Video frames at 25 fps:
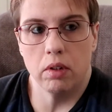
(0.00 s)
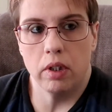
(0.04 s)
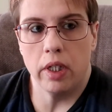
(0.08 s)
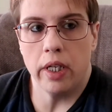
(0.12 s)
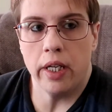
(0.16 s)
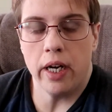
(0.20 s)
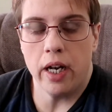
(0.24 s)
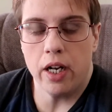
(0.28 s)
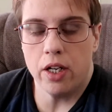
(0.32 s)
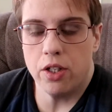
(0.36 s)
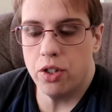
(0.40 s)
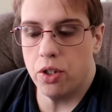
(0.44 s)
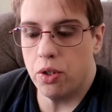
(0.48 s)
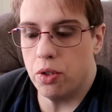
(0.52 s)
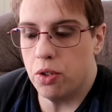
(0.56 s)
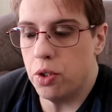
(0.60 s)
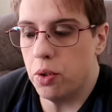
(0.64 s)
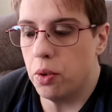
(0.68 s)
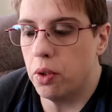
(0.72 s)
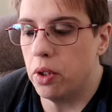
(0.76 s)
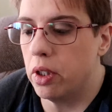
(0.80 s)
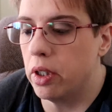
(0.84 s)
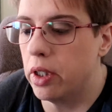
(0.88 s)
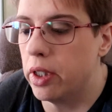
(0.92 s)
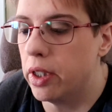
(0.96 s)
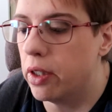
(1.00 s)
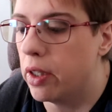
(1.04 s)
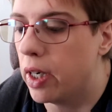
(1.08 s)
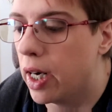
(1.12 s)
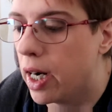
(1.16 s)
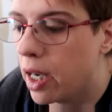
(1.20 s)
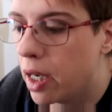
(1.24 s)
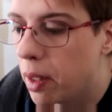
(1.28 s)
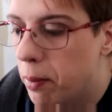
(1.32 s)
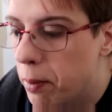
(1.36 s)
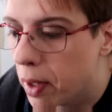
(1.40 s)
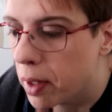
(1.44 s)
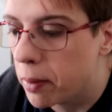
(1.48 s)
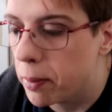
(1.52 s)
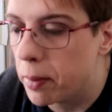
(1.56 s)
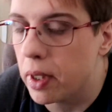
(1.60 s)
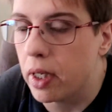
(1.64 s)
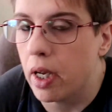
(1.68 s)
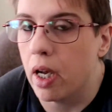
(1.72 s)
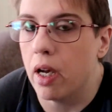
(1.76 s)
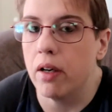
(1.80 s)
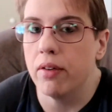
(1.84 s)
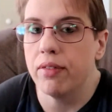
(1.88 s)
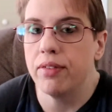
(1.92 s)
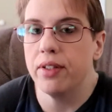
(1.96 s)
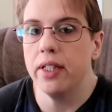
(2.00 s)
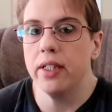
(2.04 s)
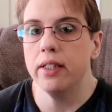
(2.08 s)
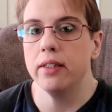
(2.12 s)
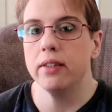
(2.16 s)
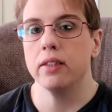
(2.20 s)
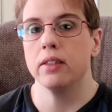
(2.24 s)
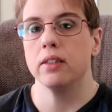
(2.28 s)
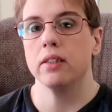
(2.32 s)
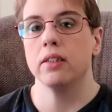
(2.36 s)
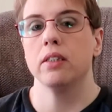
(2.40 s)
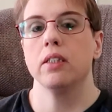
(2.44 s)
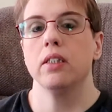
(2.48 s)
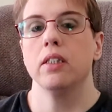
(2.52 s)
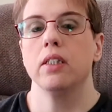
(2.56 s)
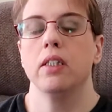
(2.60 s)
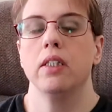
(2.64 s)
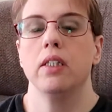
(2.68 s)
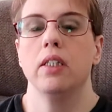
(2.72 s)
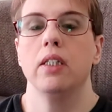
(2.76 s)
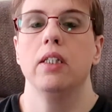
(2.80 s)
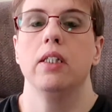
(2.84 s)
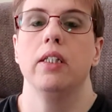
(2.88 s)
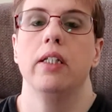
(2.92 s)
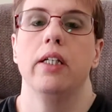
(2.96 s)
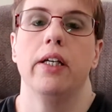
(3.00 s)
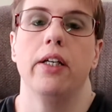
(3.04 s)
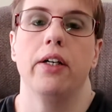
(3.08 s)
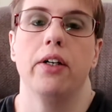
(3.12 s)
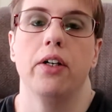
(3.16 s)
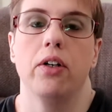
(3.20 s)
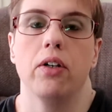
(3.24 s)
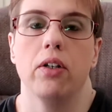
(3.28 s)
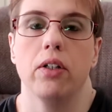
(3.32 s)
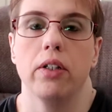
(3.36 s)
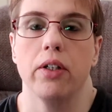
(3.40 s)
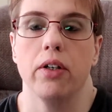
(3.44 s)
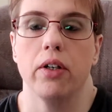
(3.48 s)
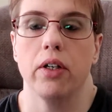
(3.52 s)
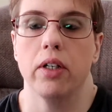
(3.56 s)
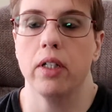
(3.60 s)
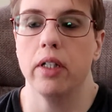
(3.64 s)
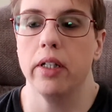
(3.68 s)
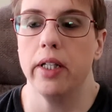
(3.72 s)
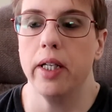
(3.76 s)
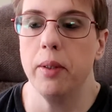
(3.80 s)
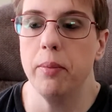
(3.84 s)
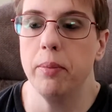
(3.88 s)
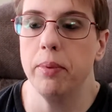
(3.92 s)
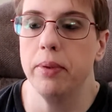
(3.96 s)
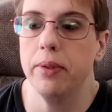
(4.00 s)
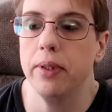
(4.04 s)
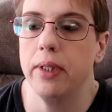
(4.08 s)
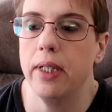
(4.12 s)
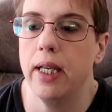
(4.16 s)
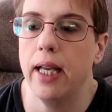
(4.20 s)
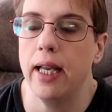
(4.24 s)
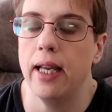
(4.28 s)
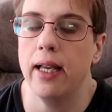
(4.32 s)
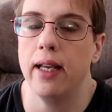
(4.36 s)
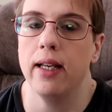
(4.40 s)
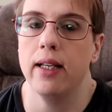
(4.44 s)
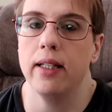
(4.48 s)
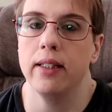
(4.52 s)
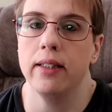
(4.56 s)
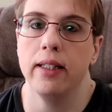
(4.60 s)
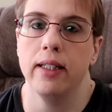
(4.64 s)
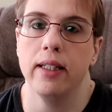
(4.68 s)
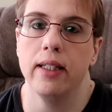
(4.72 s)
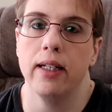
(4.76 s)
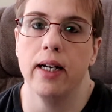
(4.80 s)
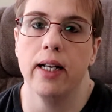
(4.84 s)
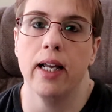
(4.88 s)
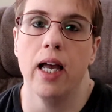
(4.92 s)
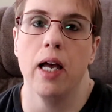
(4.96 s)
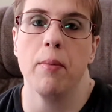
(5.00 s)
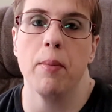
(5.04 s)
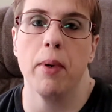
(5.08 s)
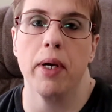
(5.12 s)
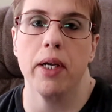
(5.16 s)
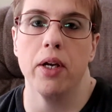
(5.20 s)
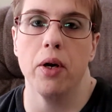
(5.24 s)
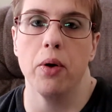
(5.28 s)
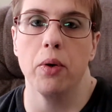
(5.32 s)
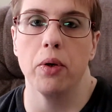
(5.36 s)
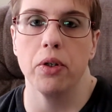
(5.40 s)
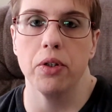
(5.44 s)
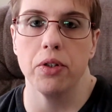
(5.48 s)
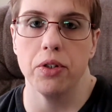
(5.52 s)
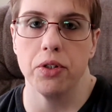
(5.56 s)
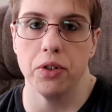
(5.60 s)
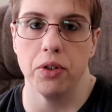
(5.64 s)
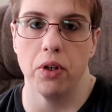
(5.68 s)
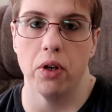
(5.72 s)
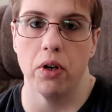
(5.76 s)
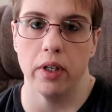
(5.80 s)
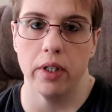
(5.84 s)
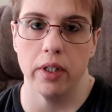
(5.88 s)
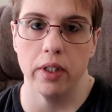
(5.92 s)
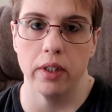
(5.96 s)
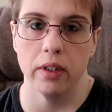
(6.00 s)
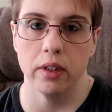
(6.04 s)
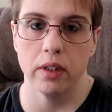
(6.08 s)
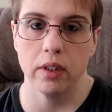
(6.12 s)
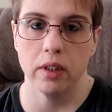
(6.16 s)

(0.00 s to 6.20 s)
and I showed you earlier how I make my coffee in an earlier clip, and then I got my yogurt started.